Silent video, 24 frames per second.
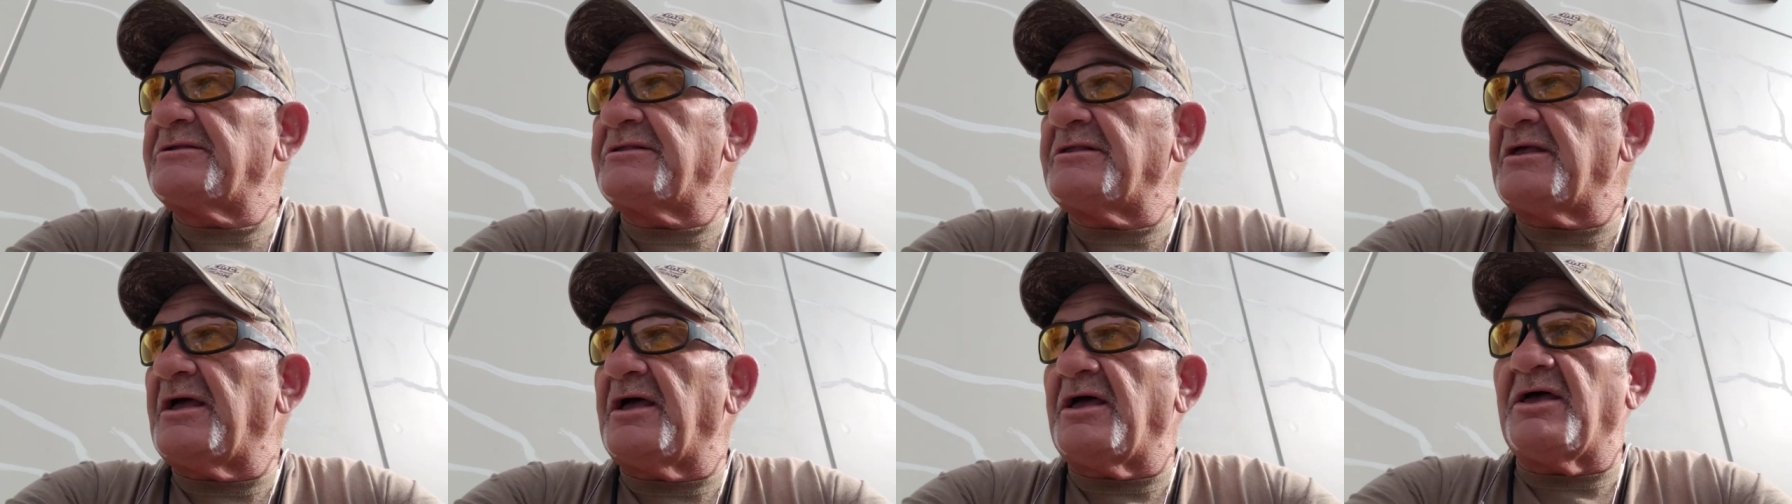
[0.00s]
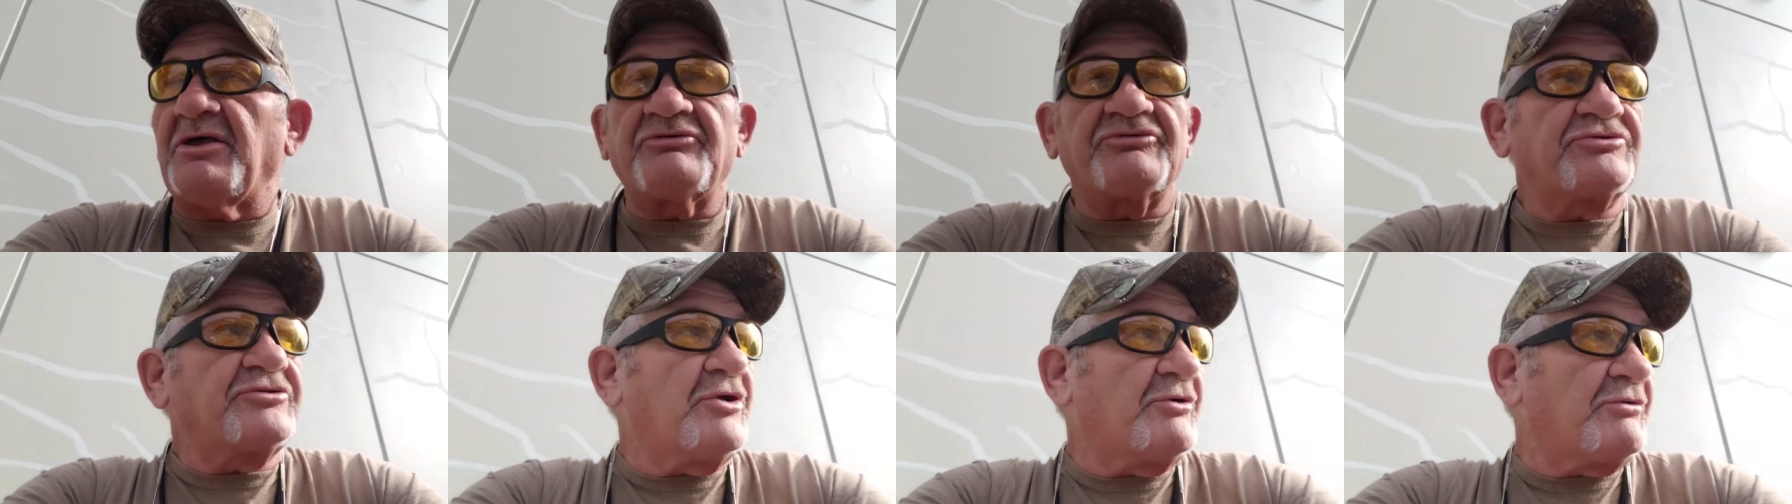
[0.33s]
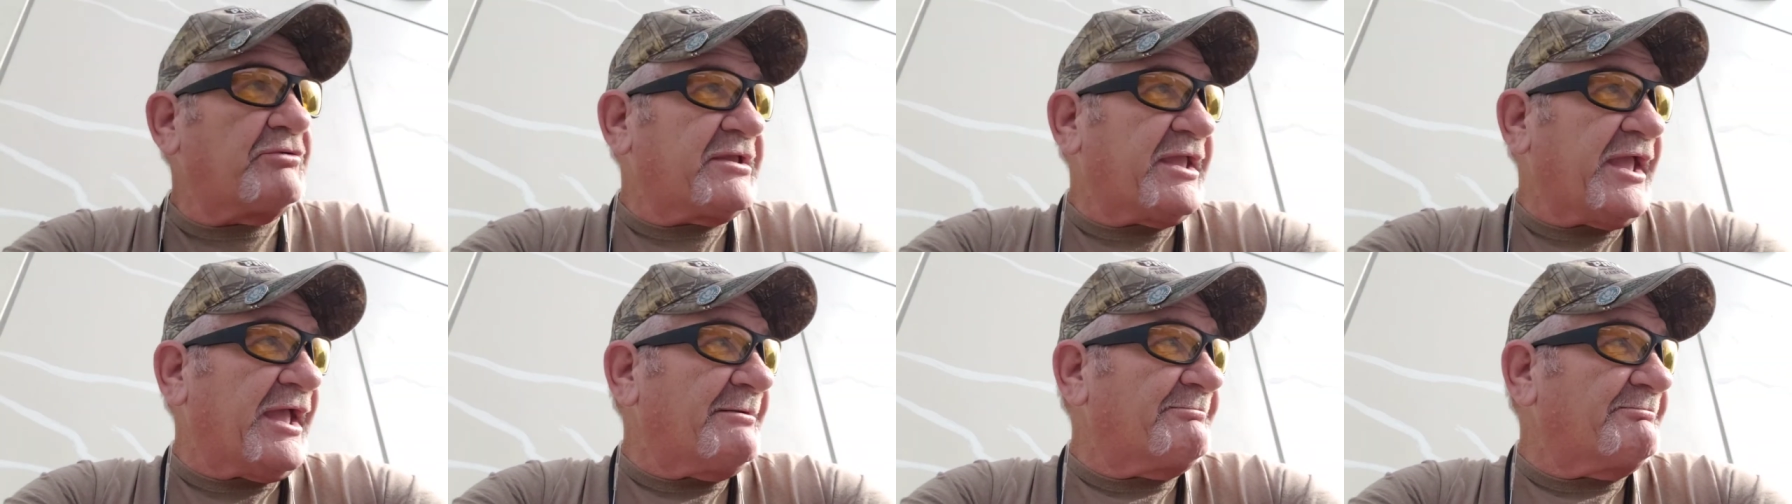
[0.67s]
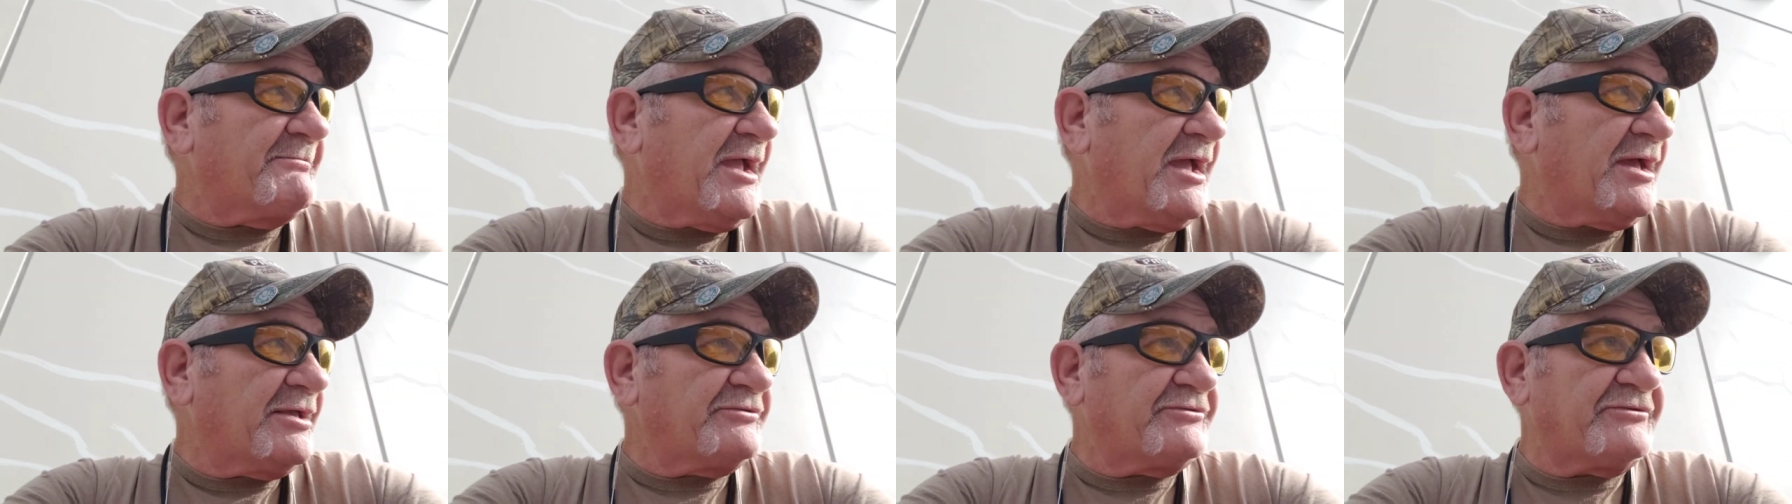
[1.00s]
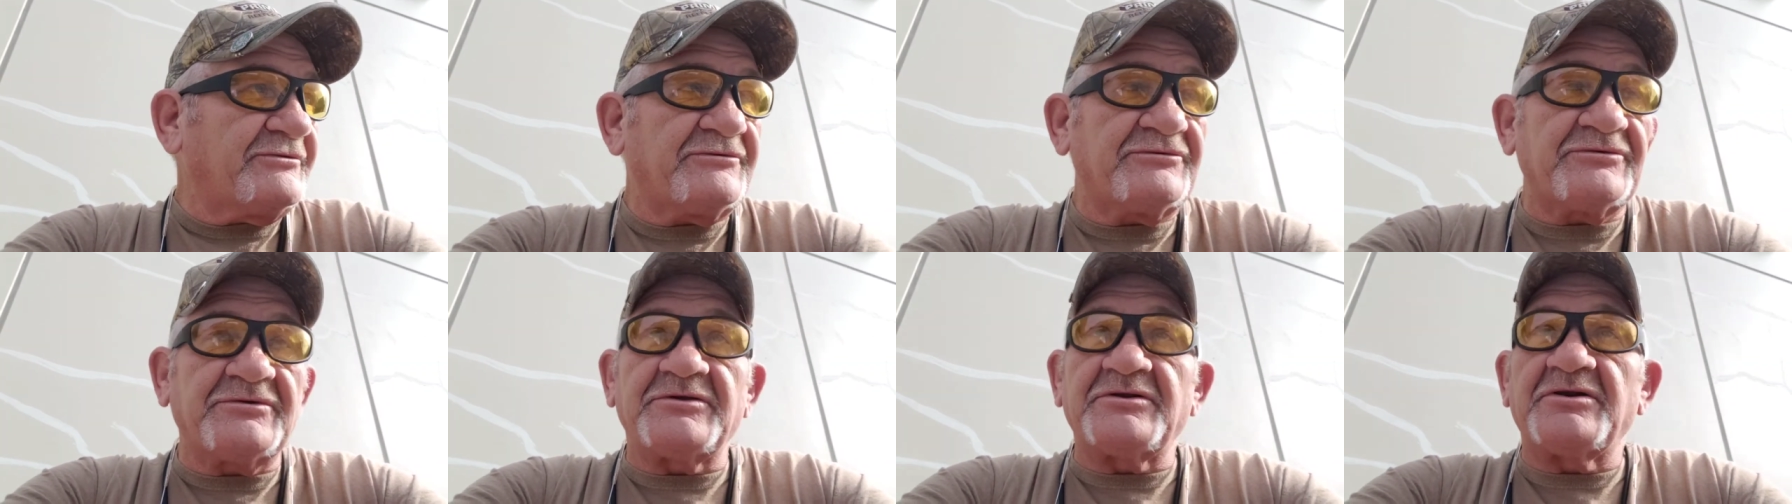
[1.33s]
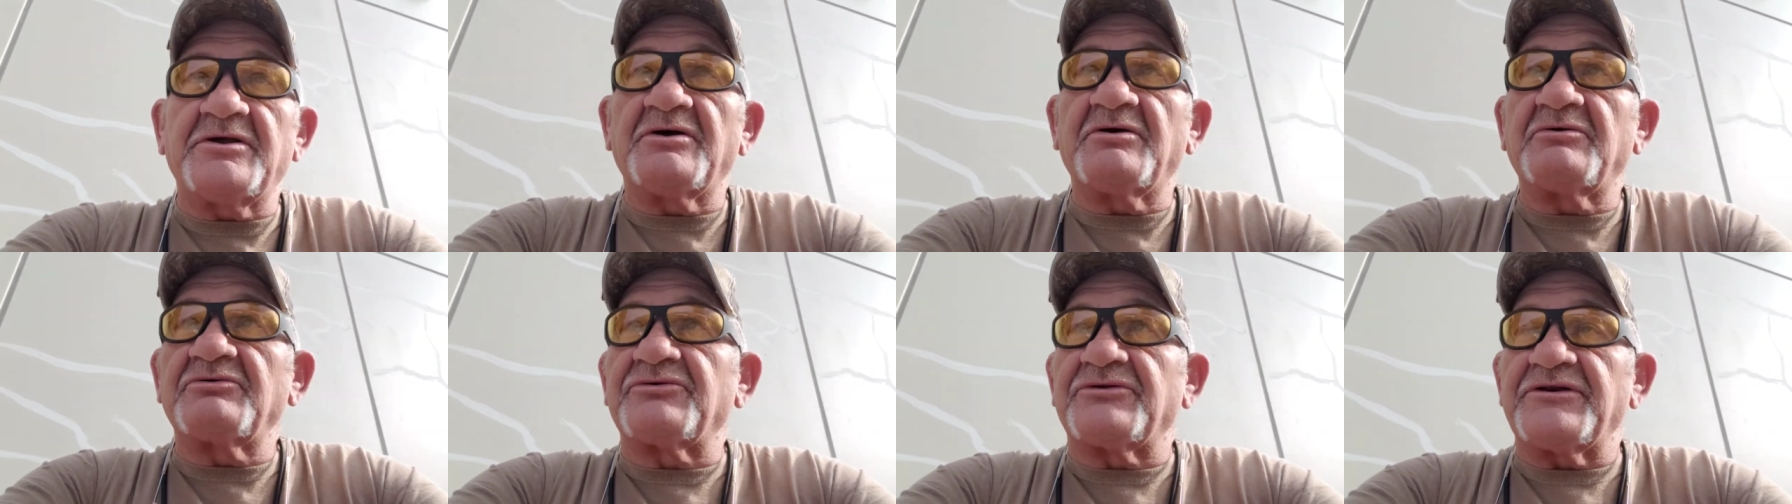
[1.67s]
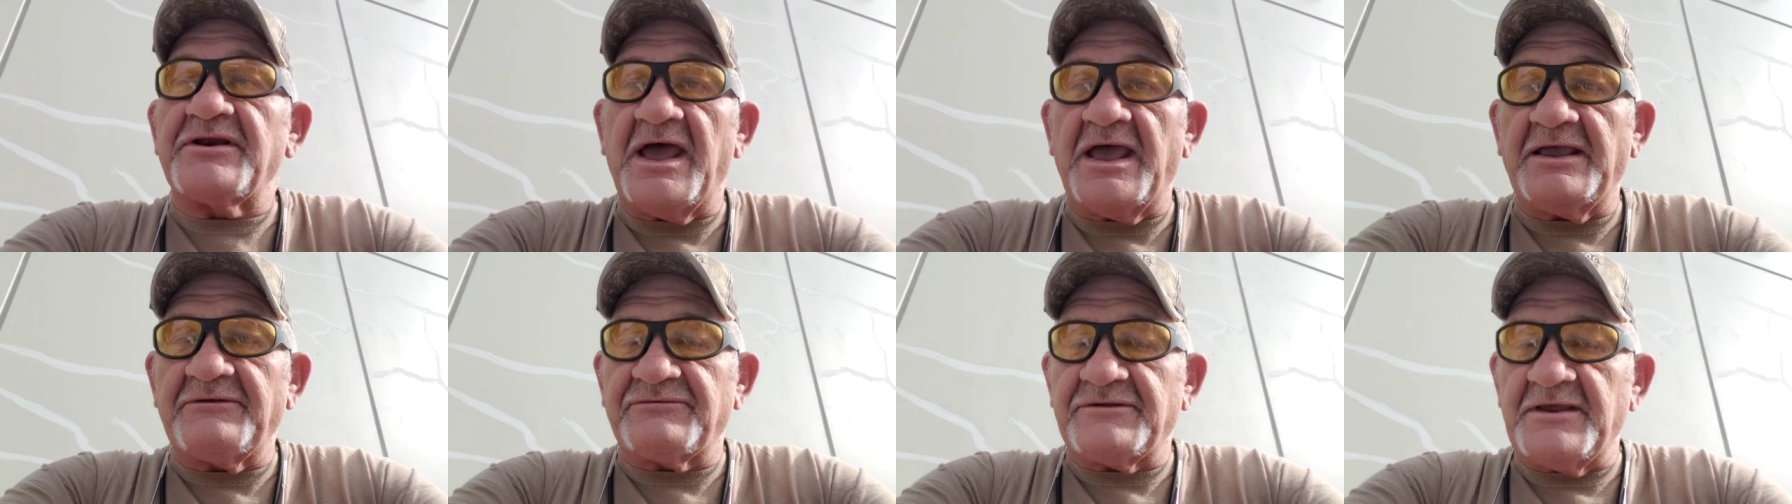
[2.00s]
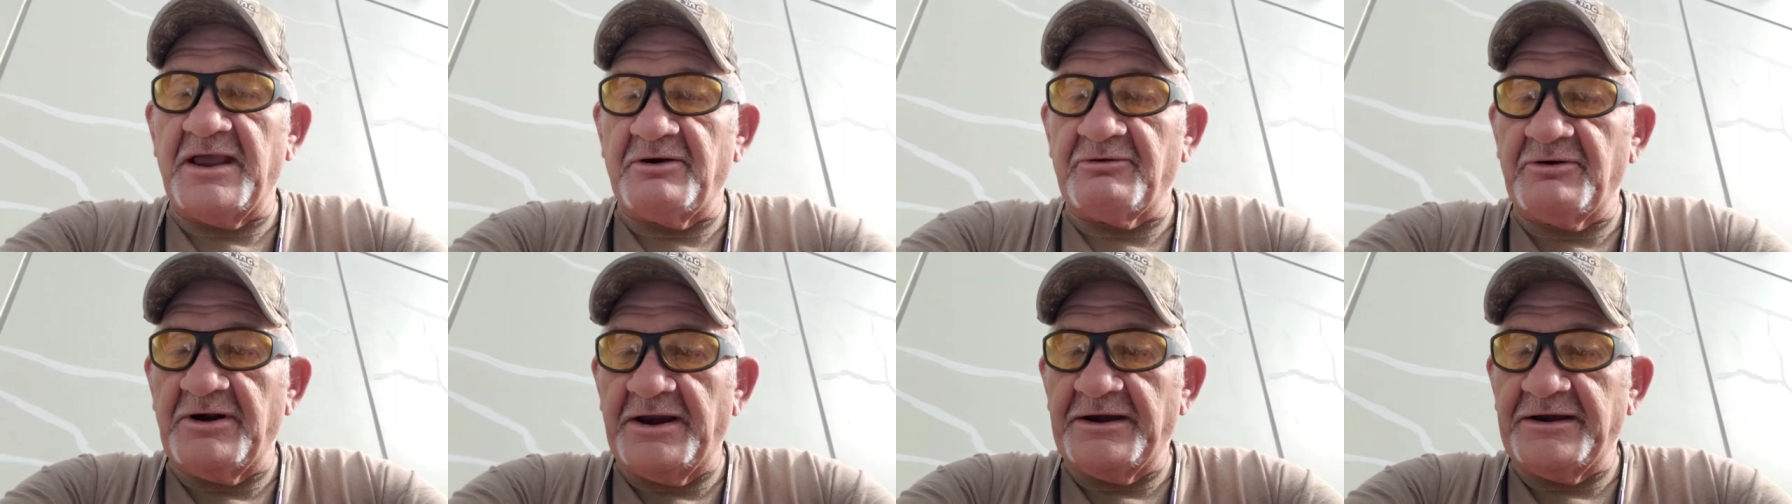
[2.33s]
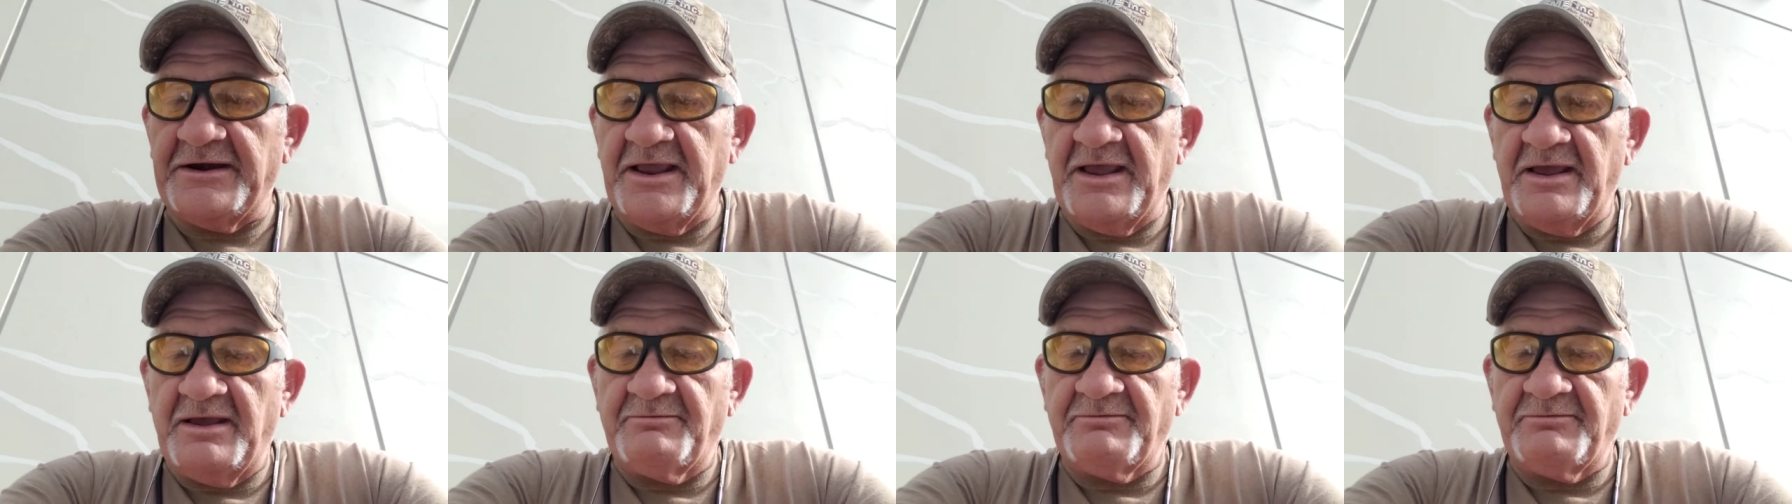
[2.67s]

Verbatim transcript: Uh, snow-capped mountains, you know, it's nice out right now.